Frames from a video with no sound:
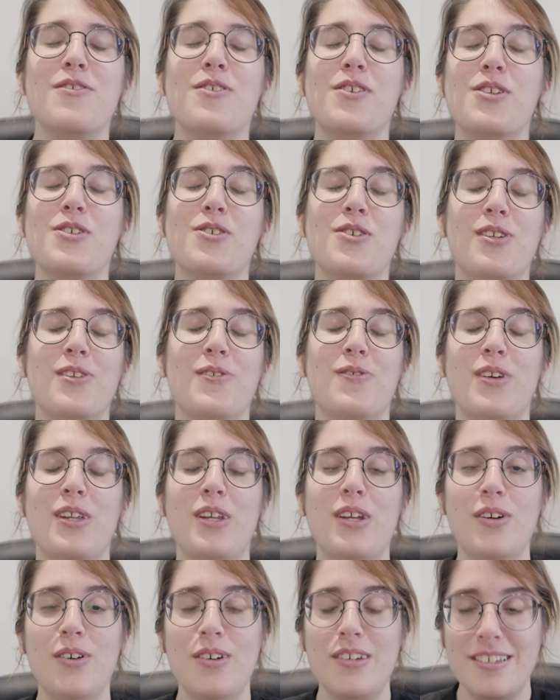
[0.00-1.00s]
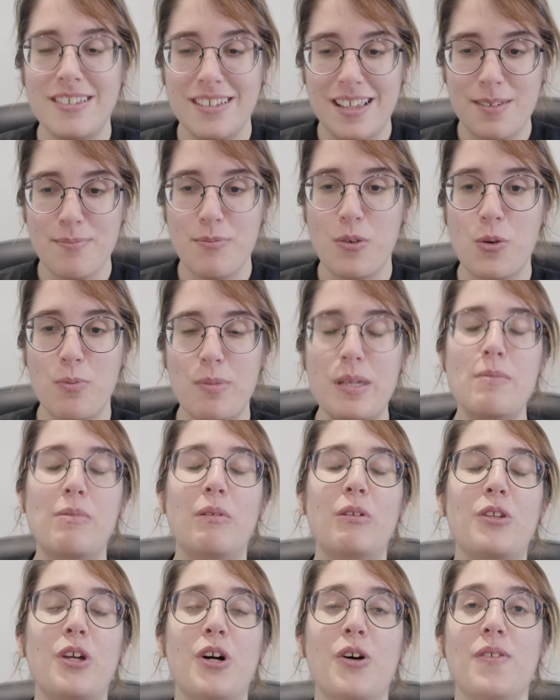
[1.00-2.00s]
If you enjoyed the video and you let more
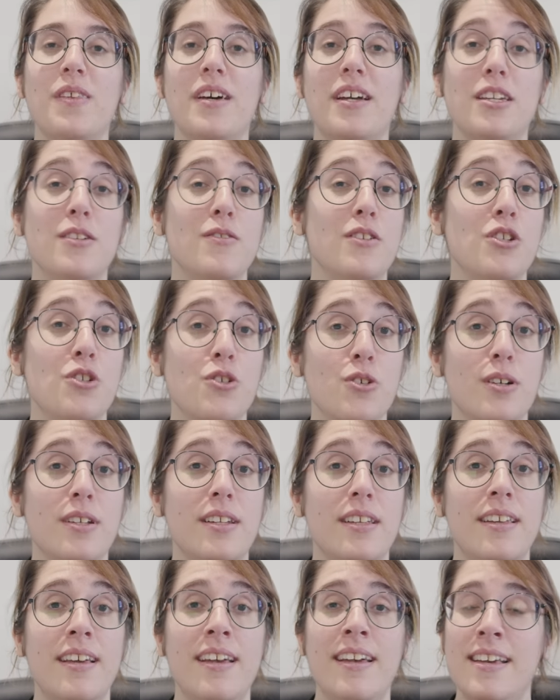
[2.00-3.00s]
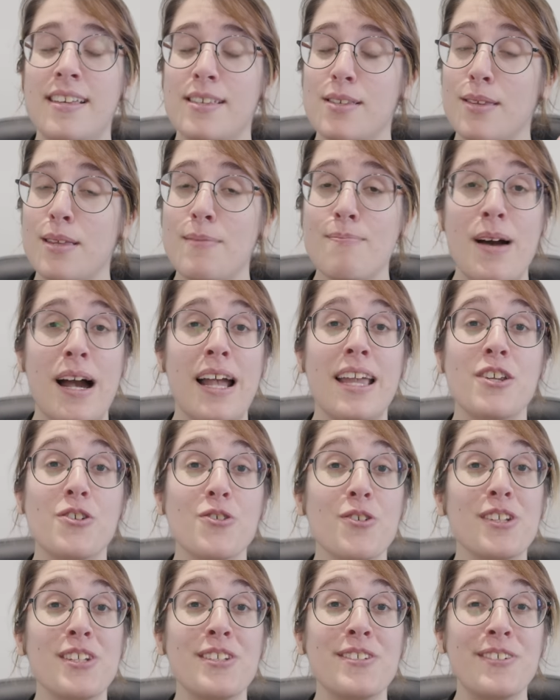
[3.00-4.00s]
people know that you enjoyed it, so they might
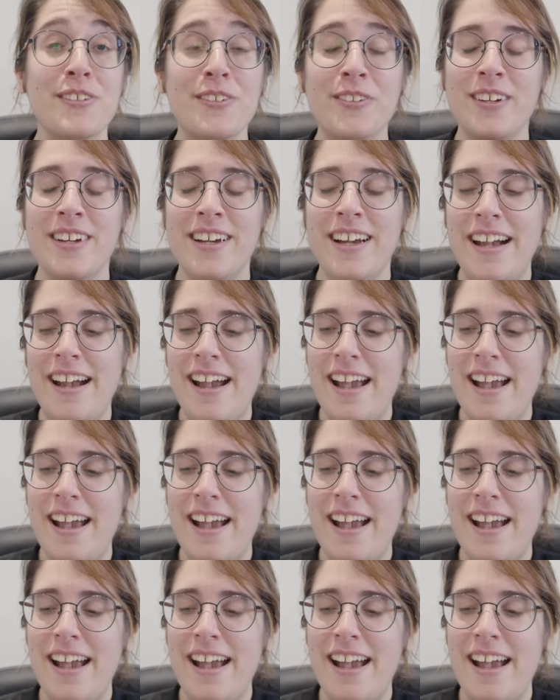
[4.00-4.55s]
enjoy it too.